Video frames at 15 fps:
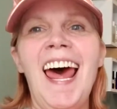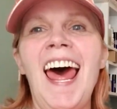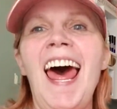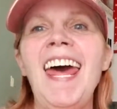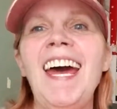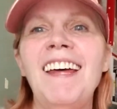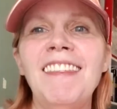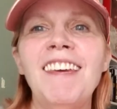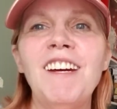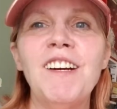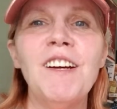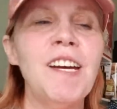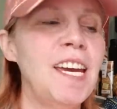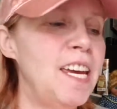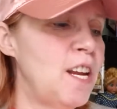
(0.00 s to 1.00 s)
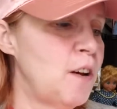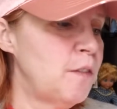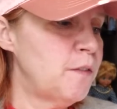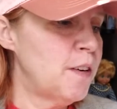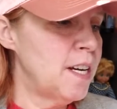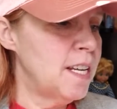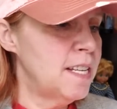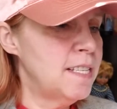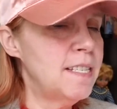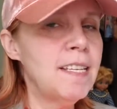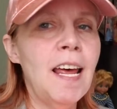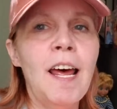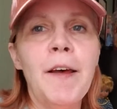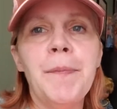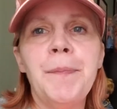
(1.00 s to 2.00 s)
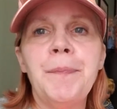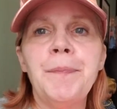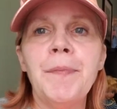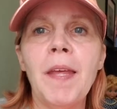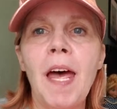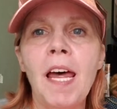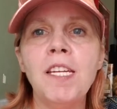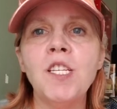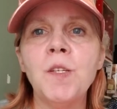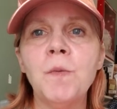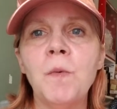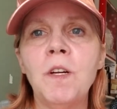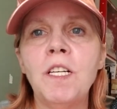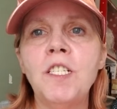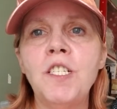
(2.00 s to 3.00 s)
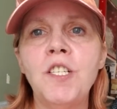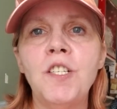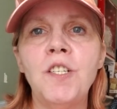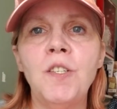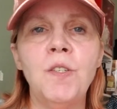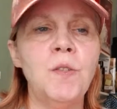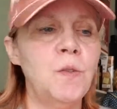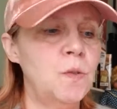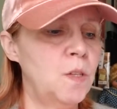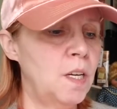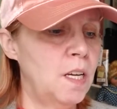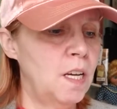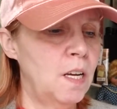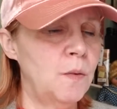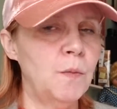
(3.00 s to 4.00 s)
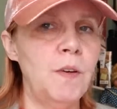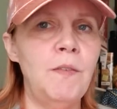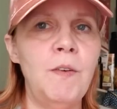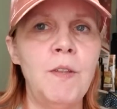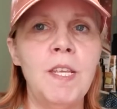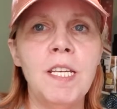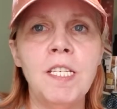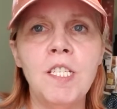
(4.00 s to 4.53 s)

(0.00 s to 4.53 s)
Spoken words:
Hi out there, keto friends. I just wanted to review this.